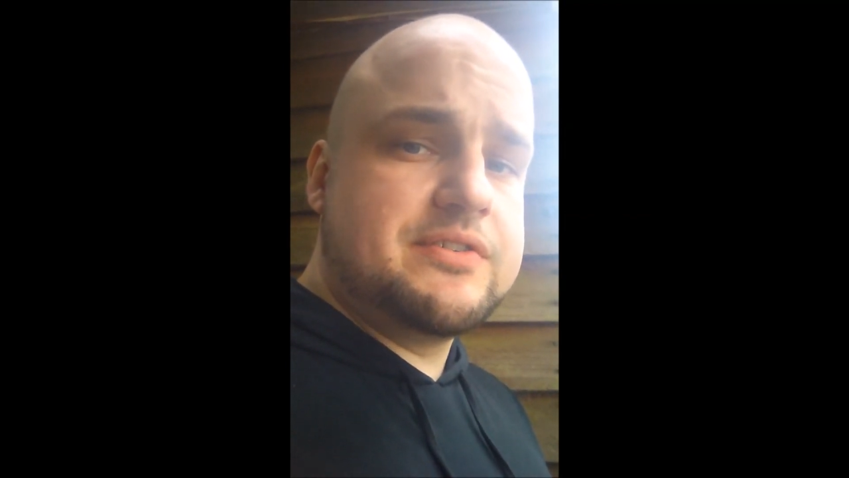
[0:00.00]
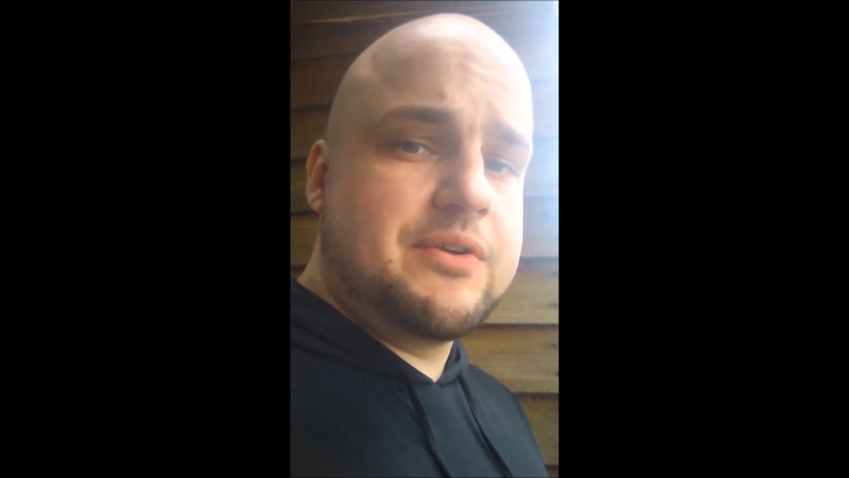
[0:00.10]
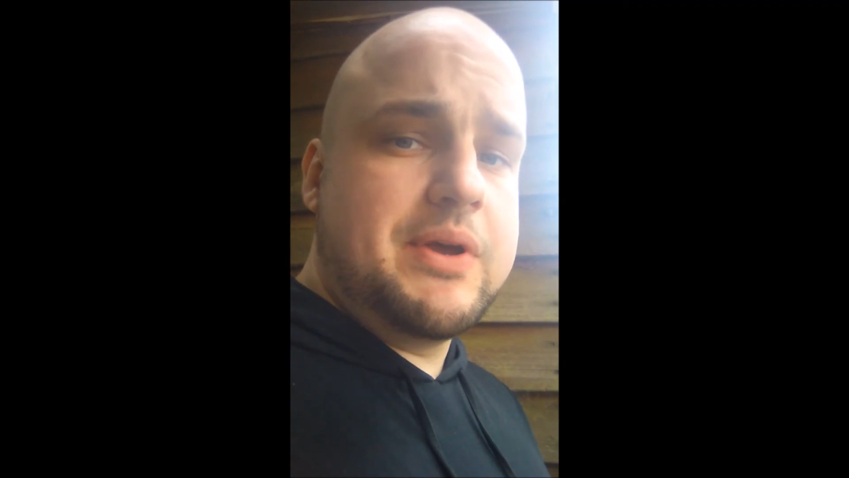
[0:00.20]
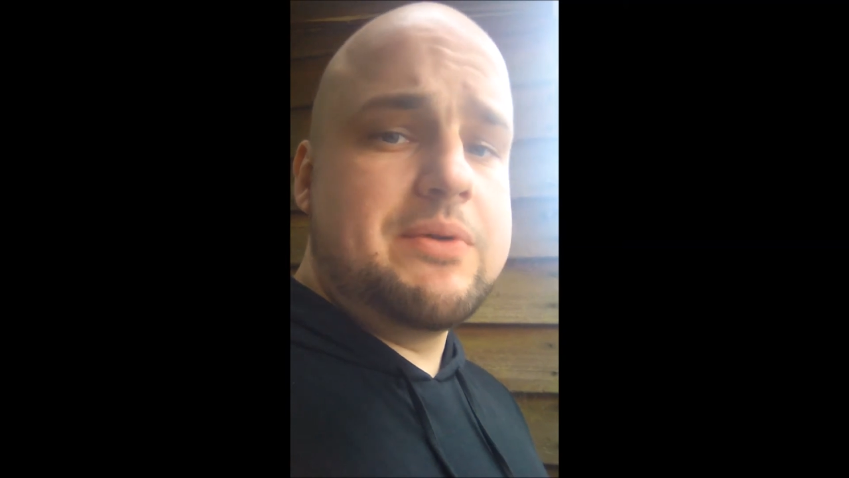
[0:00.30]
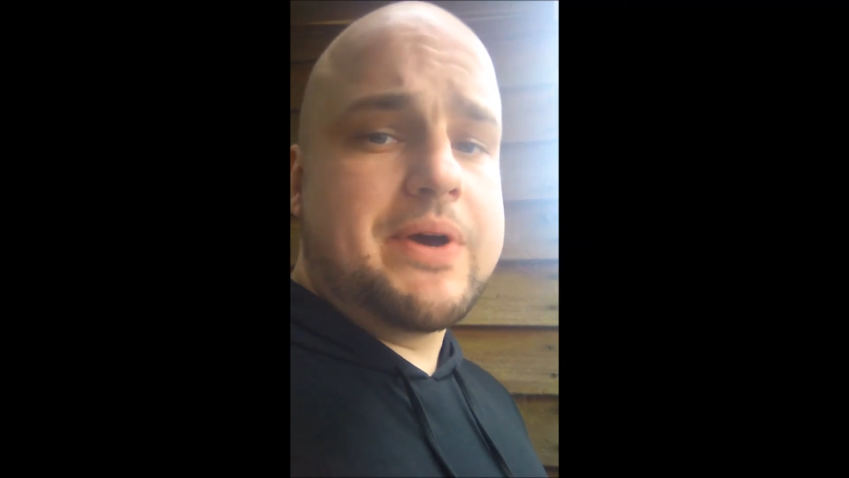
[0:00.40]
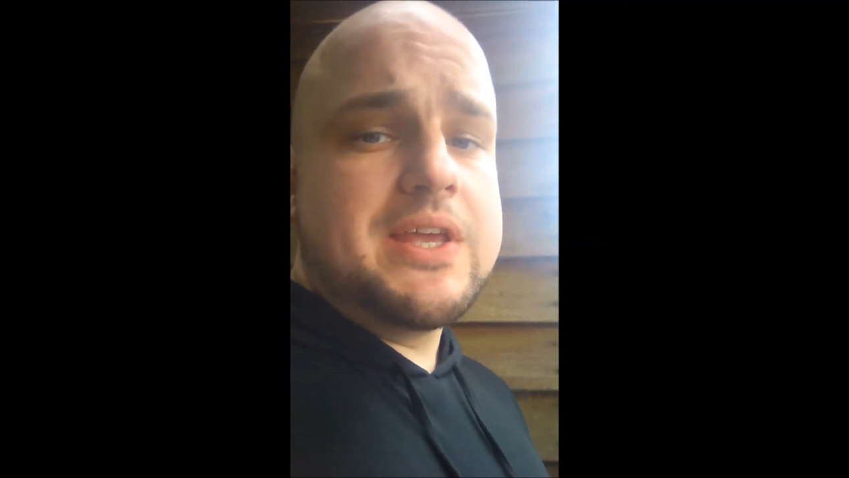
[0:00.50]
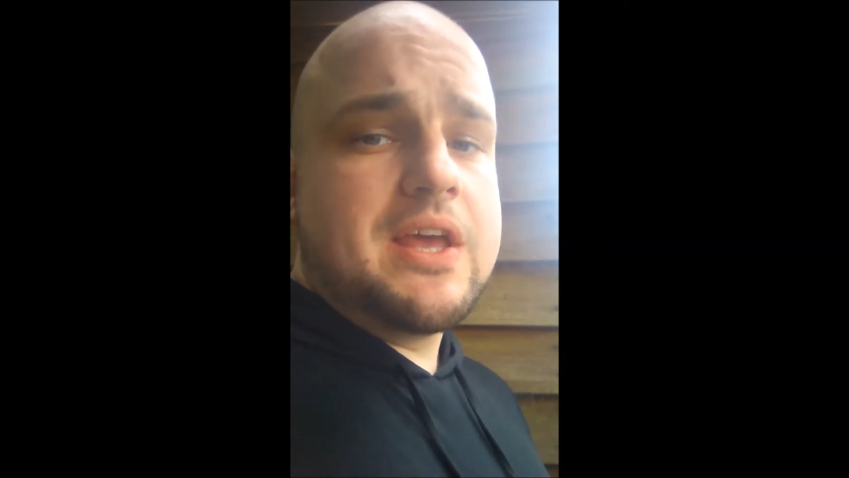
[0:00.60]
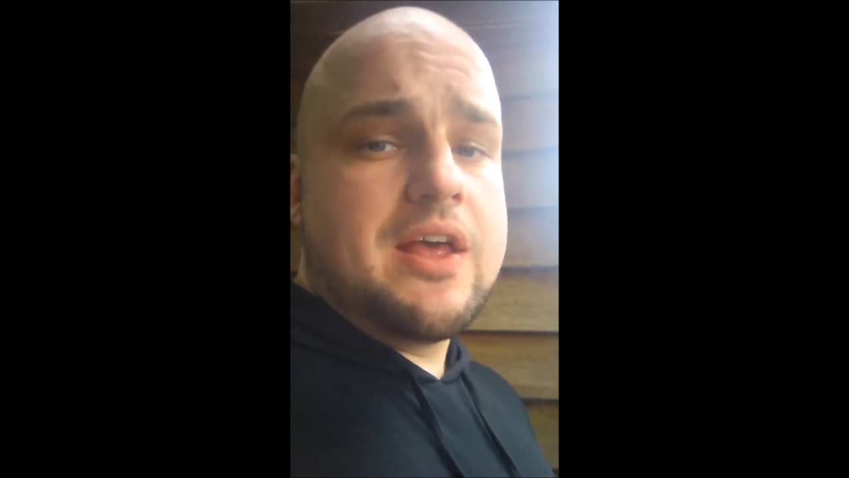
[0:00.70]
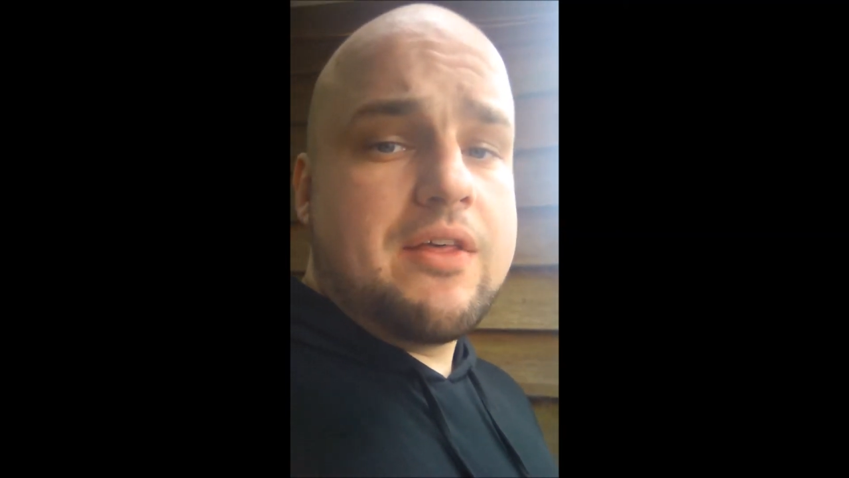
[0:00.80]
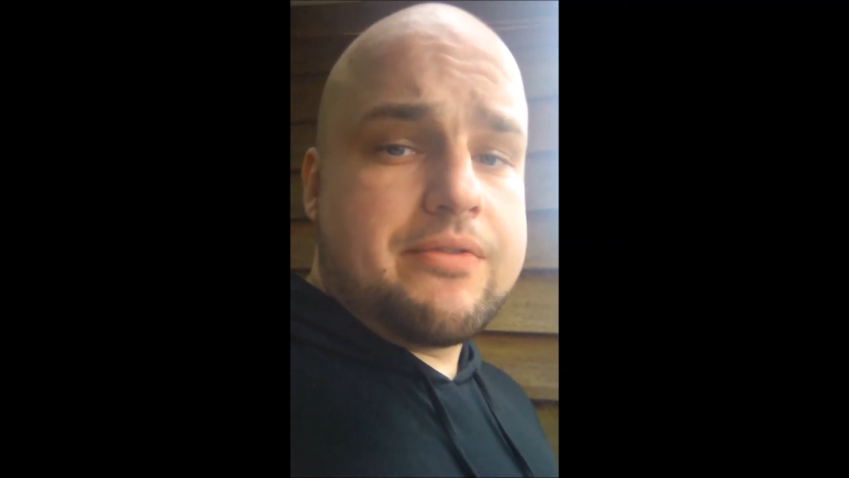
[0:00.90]
So anyway,
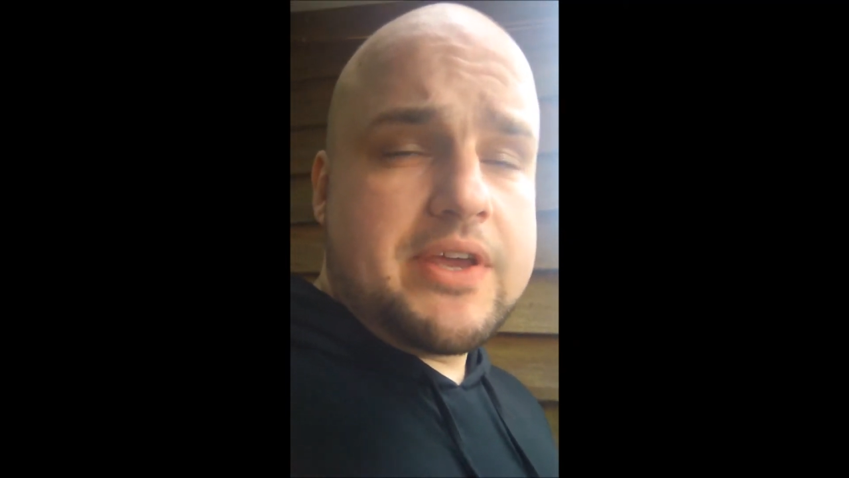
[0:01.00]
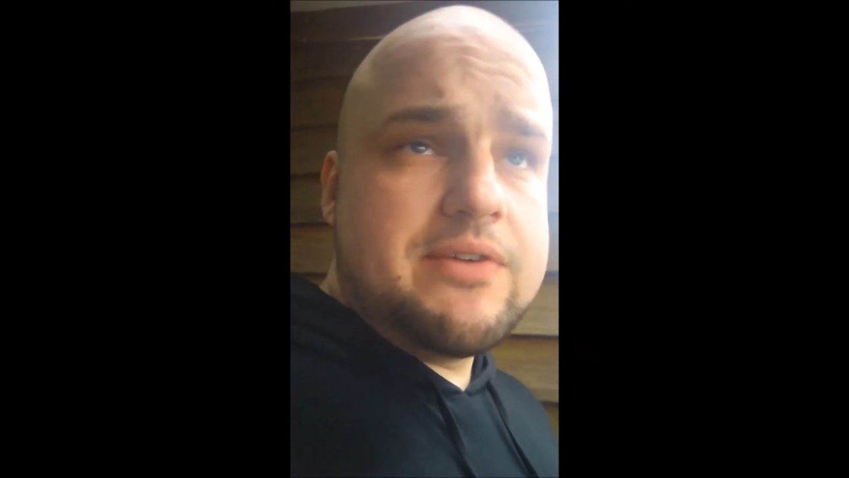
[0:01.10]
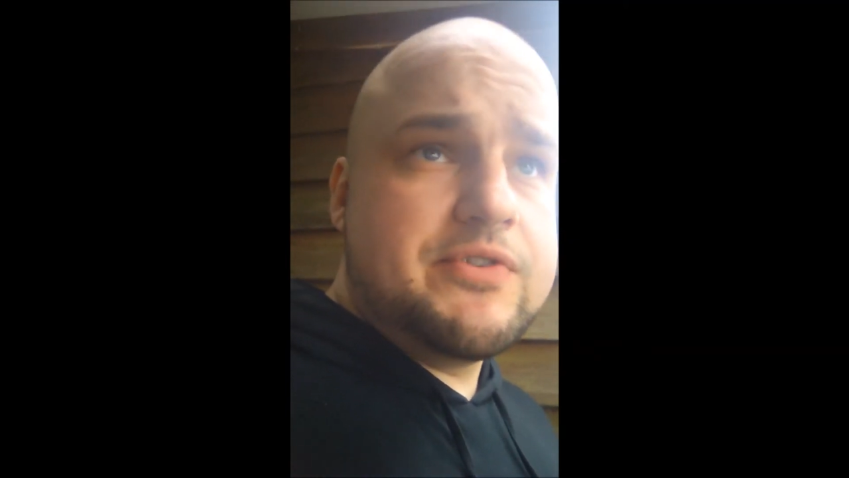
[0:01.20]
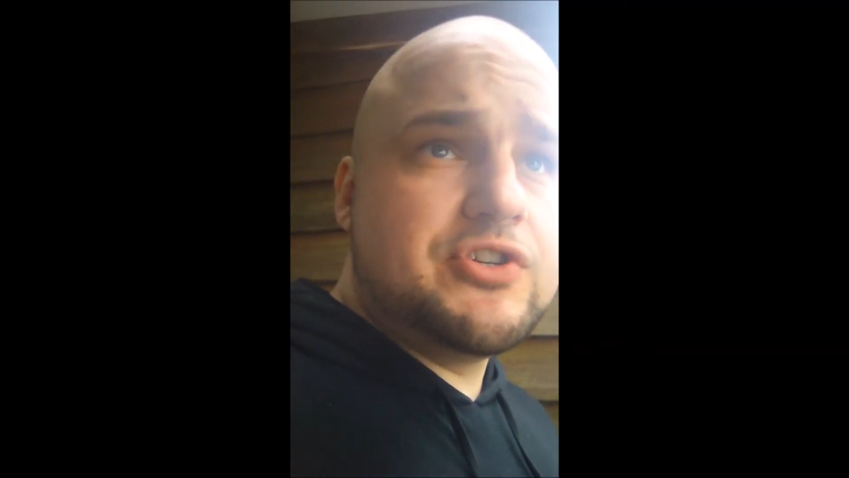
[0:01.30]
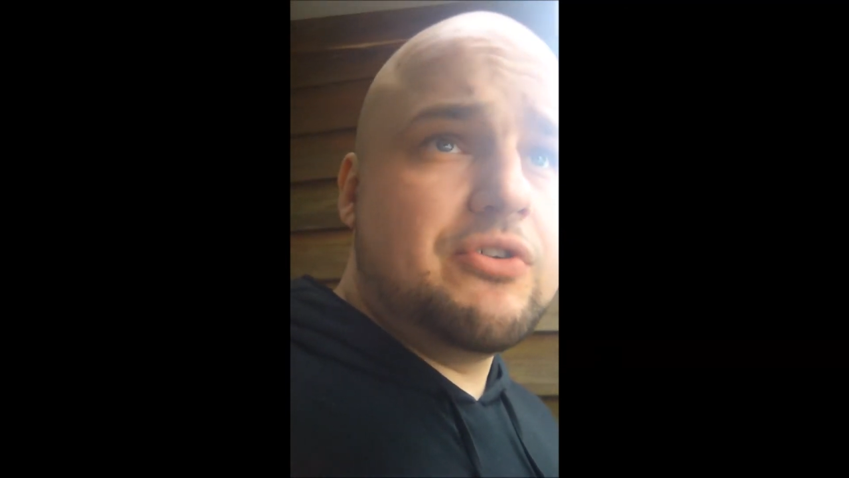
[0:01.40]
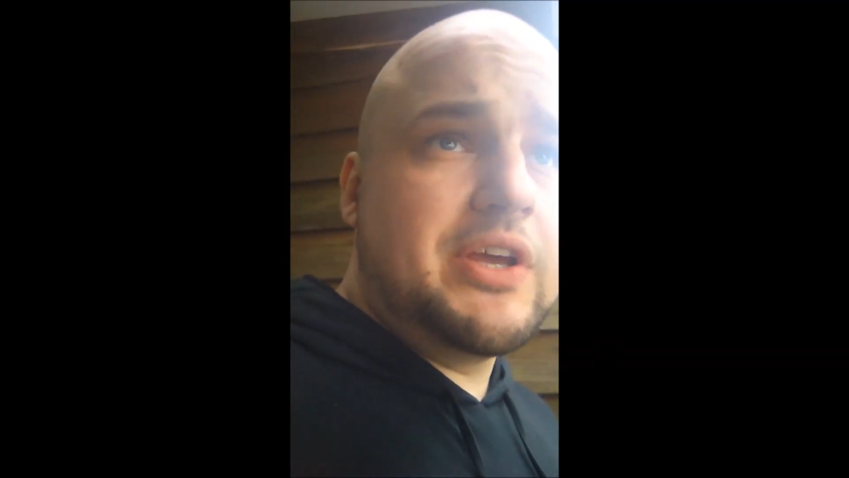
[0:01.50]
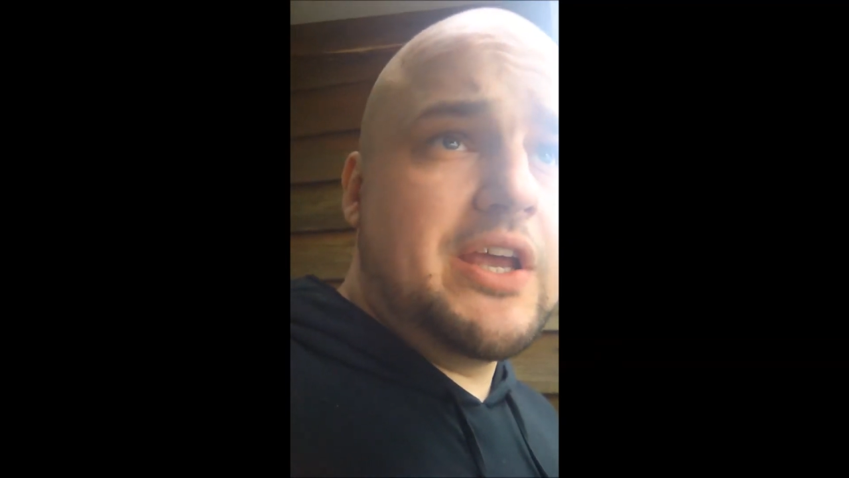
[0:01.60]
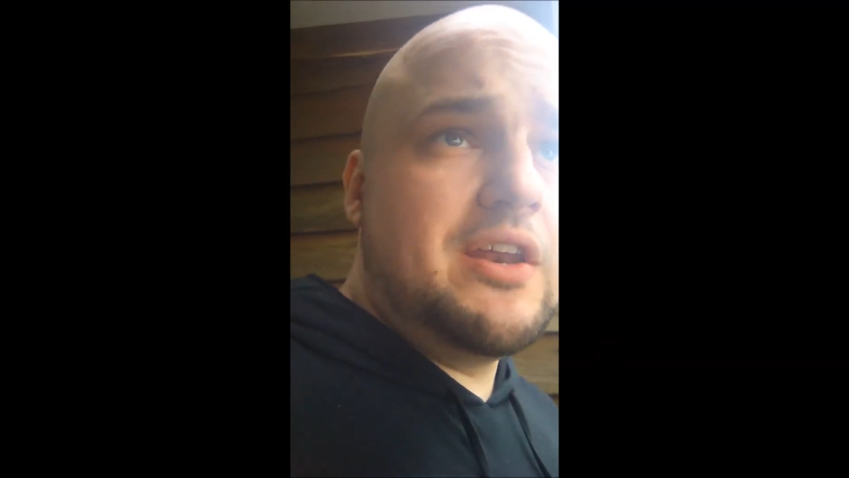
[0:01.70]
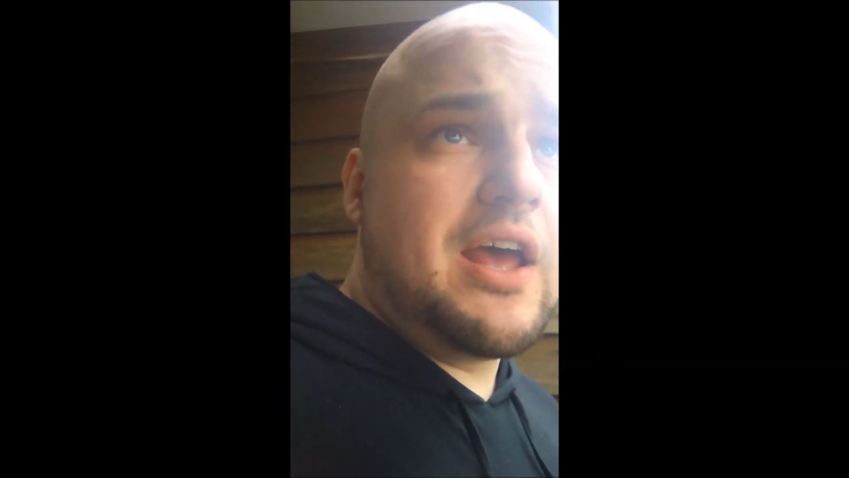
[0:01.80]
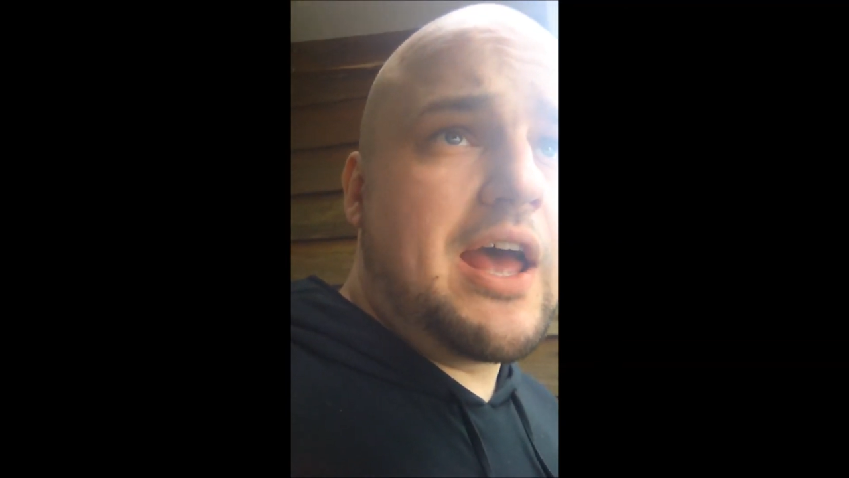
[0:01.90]
thank you for tuning
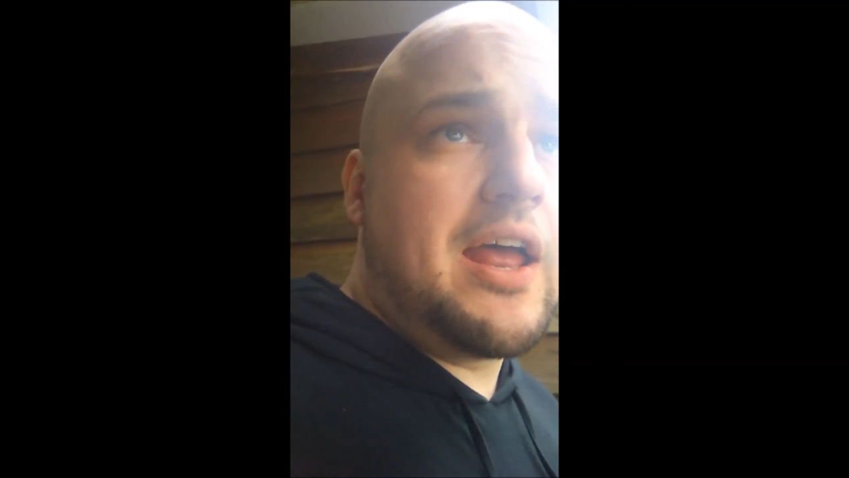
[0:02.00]
in,